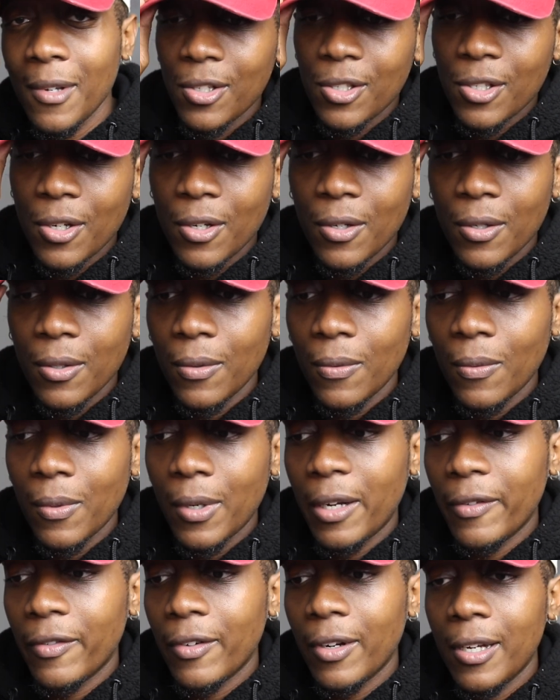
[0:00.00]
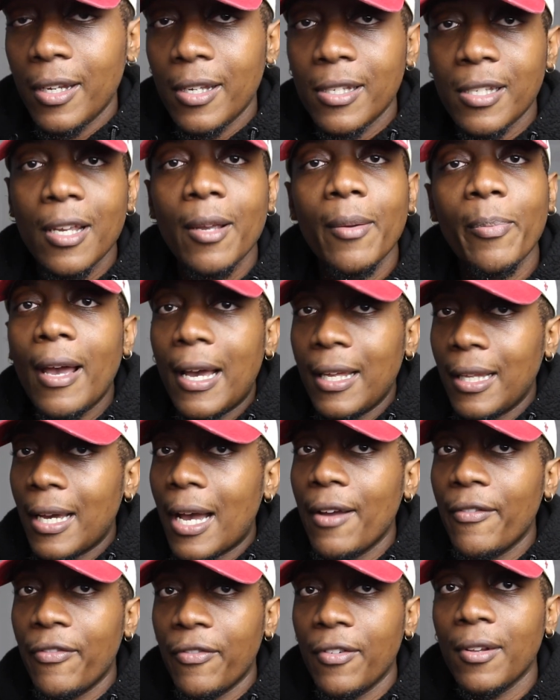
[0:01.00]
So whatever it is,
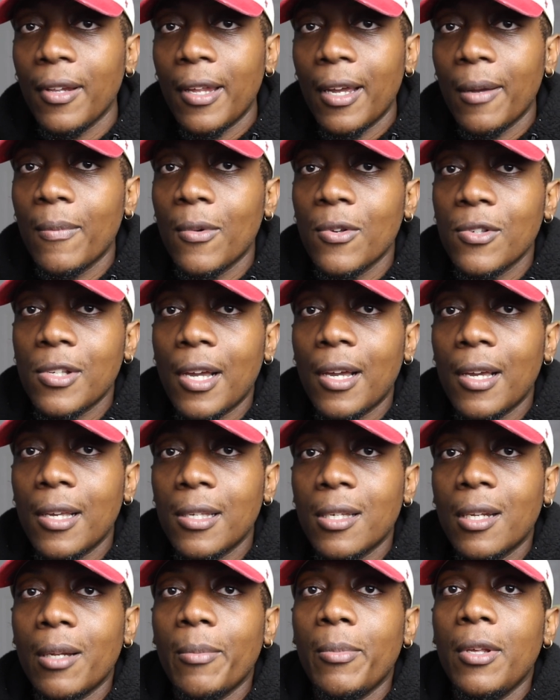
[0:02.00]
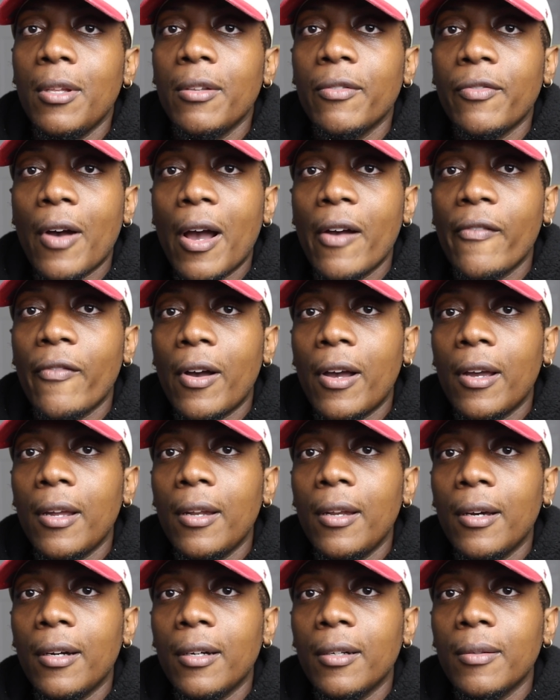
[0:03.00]
I feel like most likely is going to be the 5
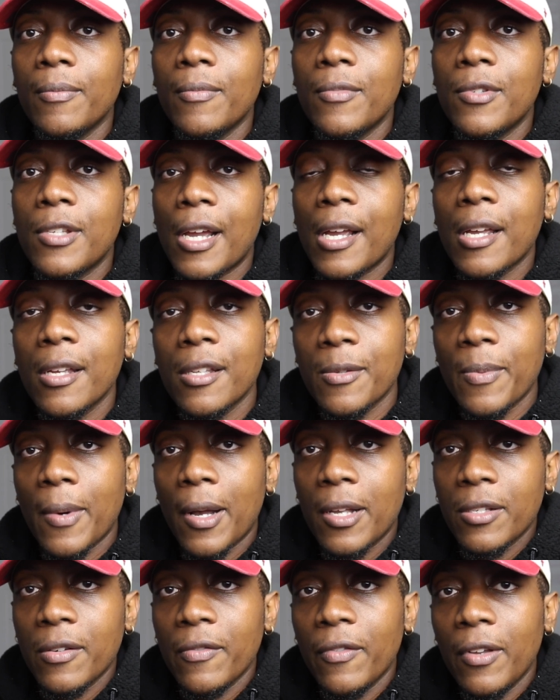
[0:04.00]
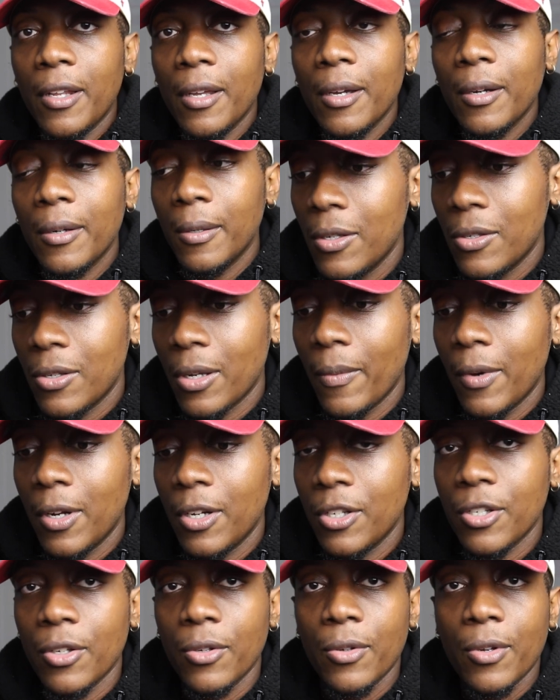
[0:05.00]
Fine second sponsor video. So I'm going to
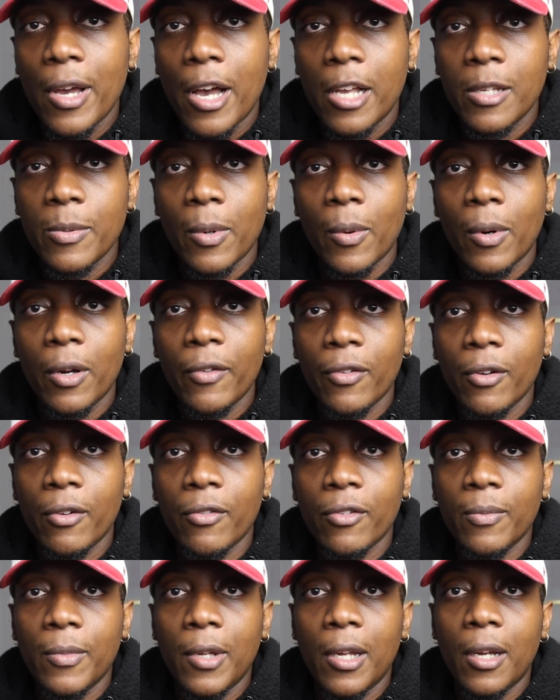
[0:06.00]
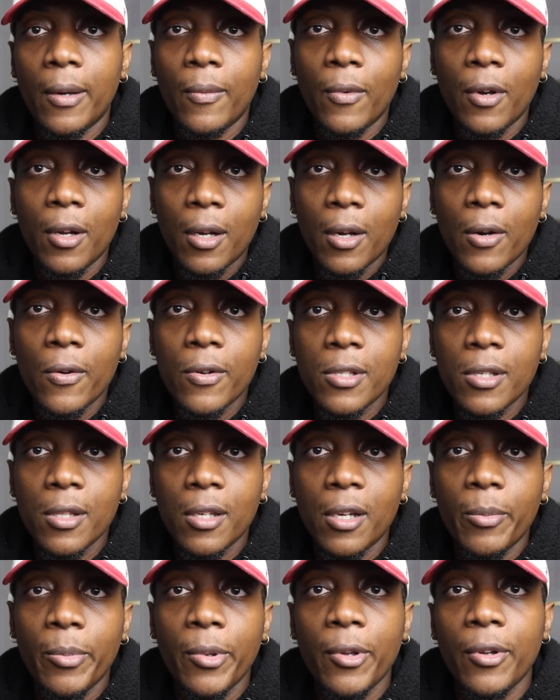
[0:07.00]
show you guys my workflow from there. I'm going to go into the
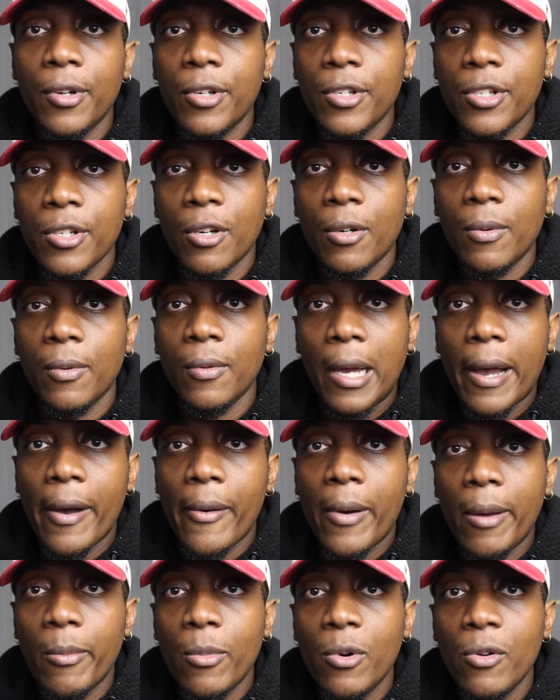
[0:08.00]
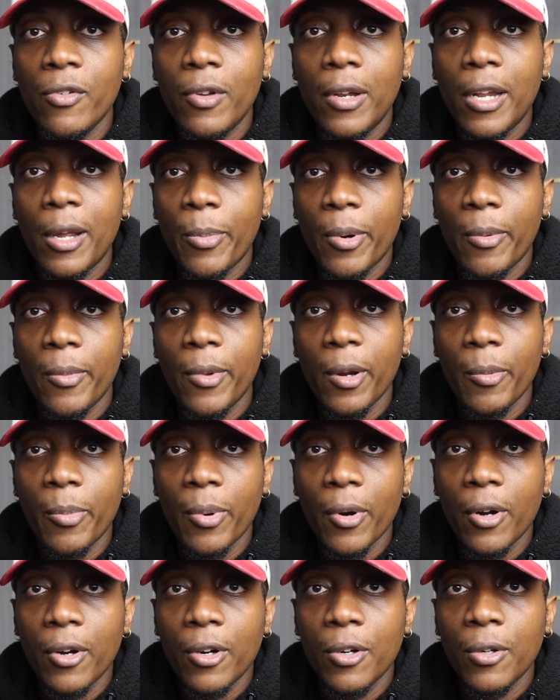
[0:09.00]
computer, show how I move in Premiere
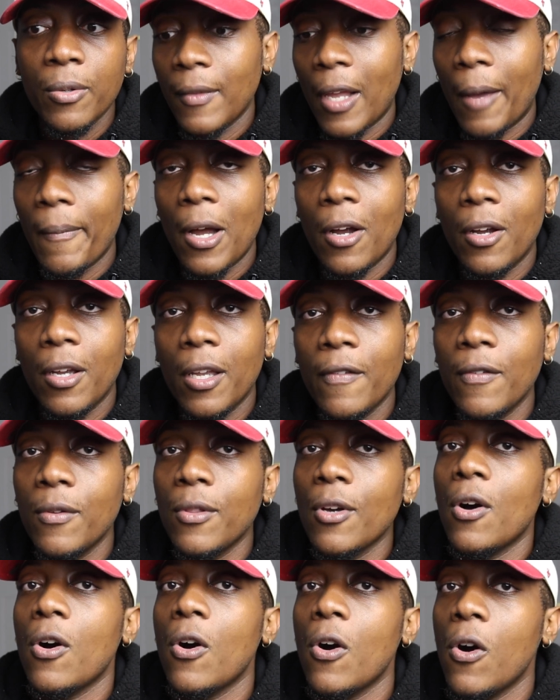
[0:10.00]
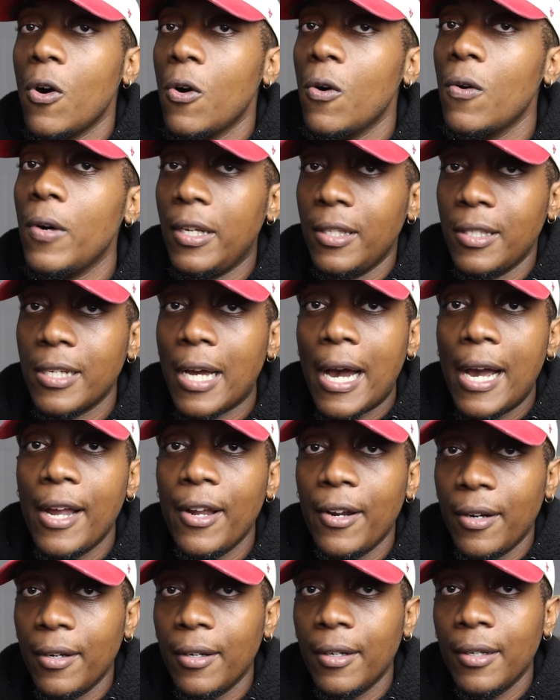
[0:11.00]
Pro. I'm not going to give you the whole
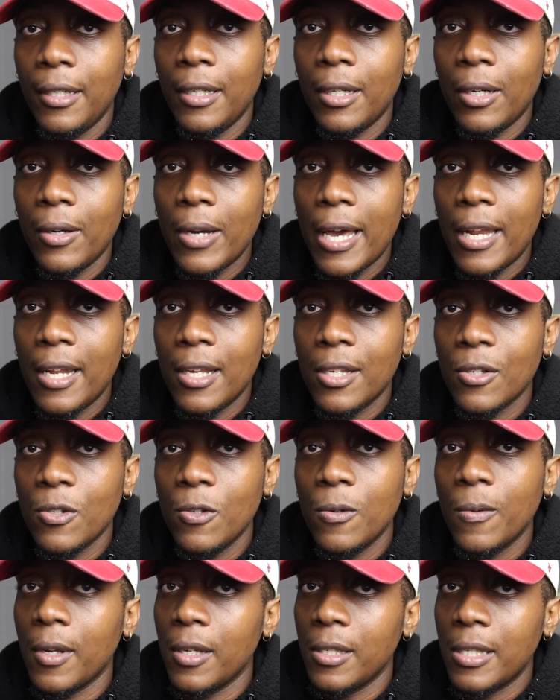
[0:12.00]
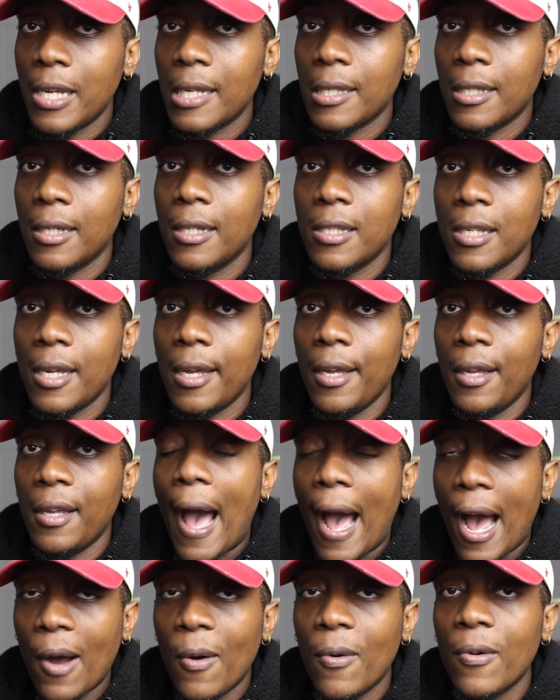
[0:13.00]
entire, you know, edit scoop, because that's going to take
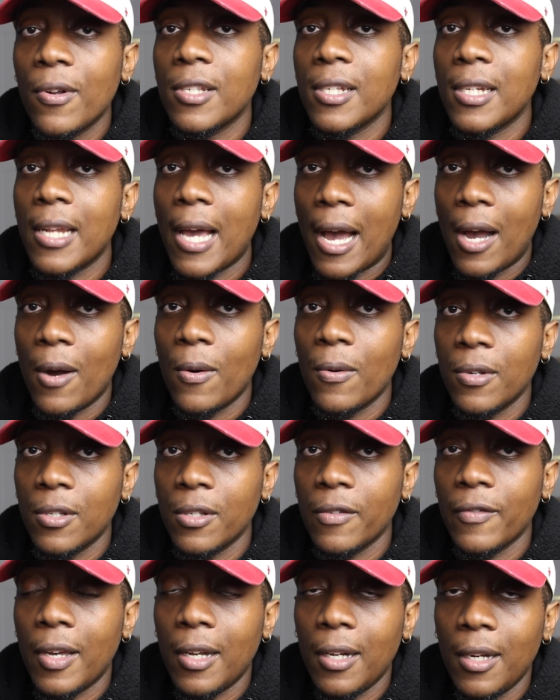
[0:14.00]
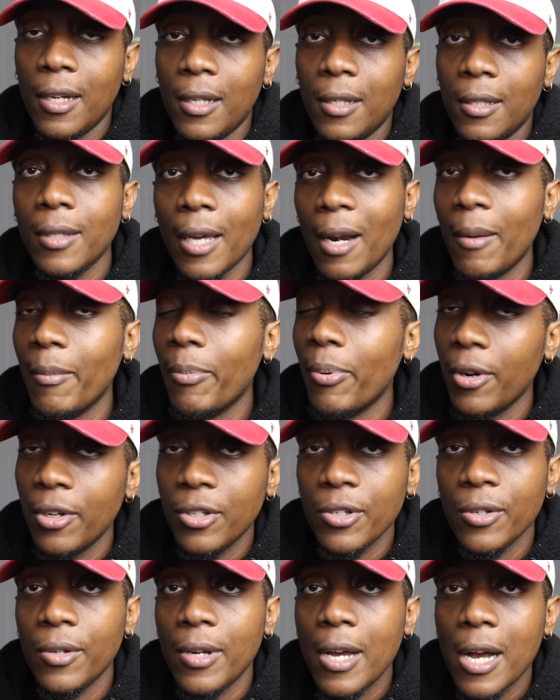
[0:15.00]
hours and hours of editing that I'm pretty
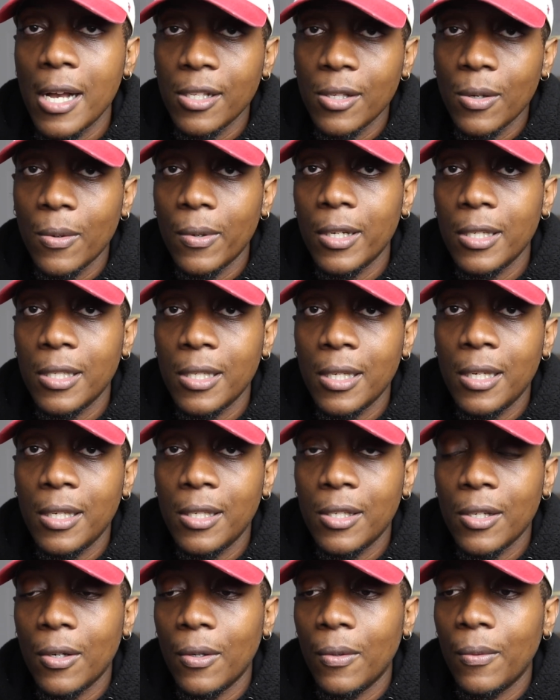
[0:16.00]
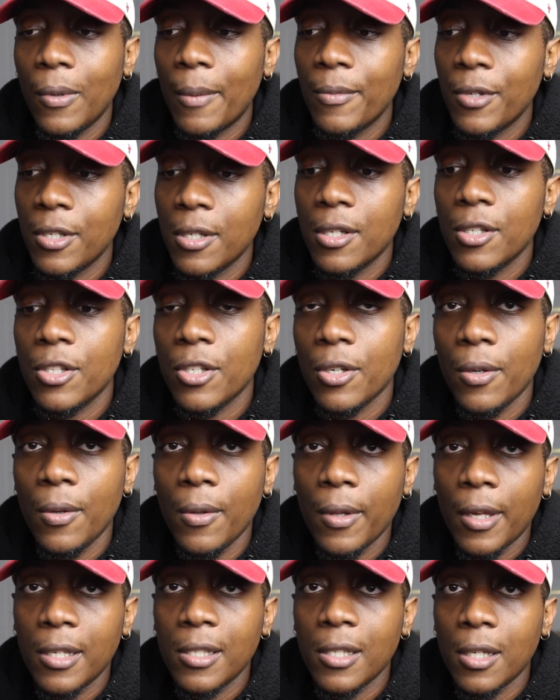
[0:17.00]
sure you guys don't want to see. So I'm just going to show you
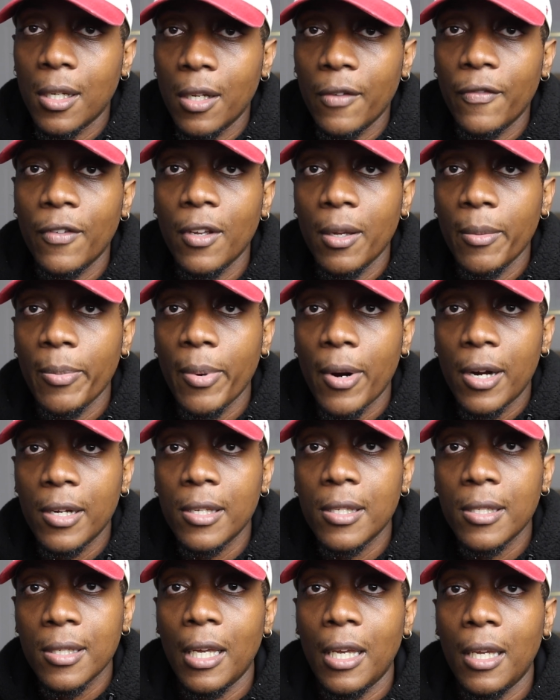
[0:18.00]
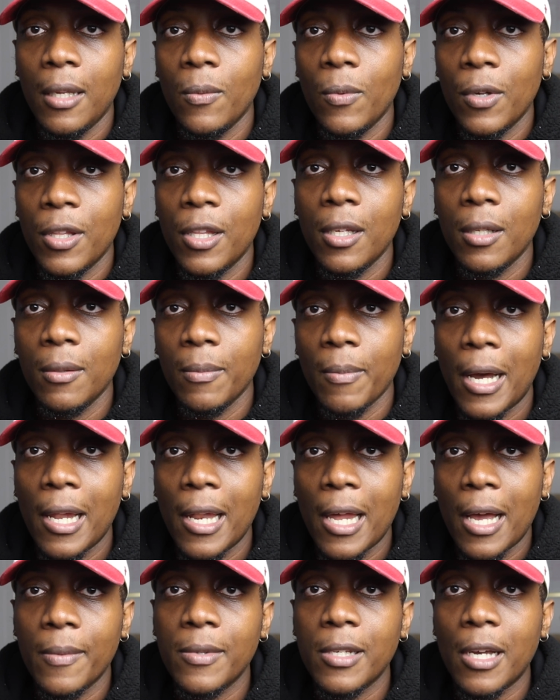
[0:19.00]
like significant parts within my
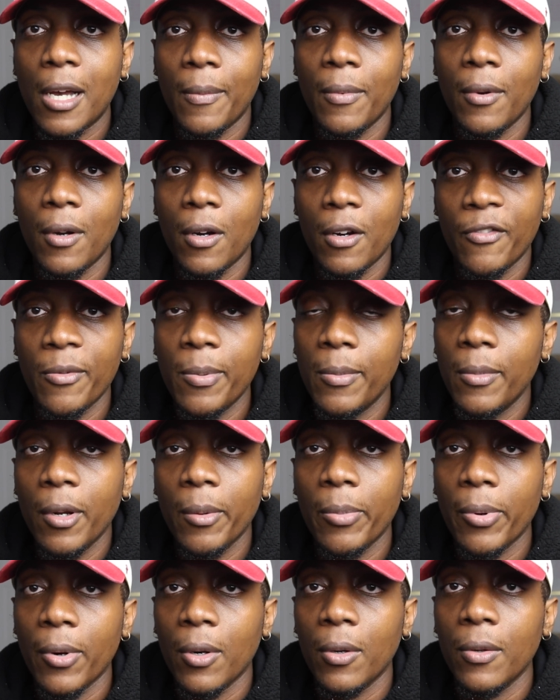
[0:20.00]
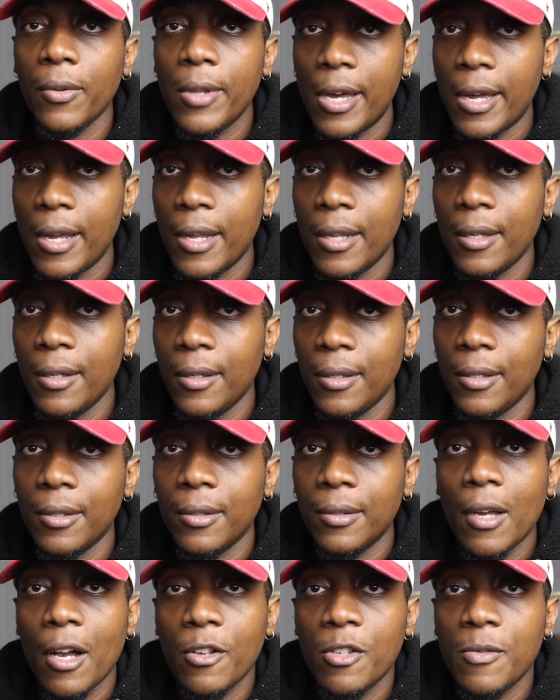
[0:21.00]
laptop of Premiere Pro that, you know,
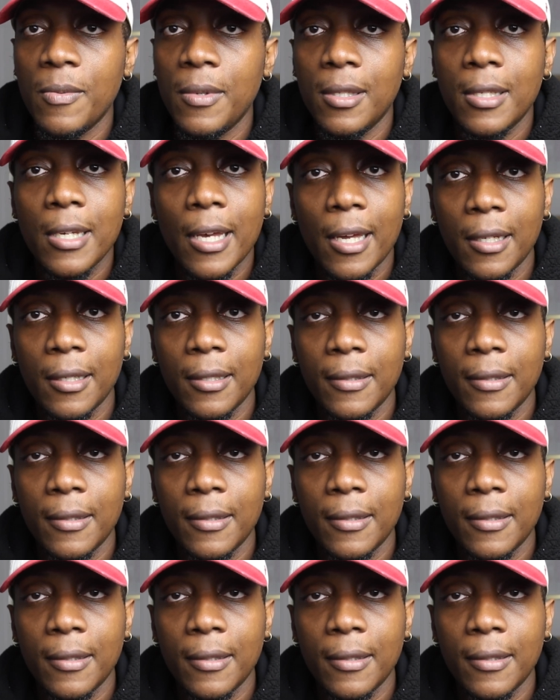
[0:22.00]
helps me to edit.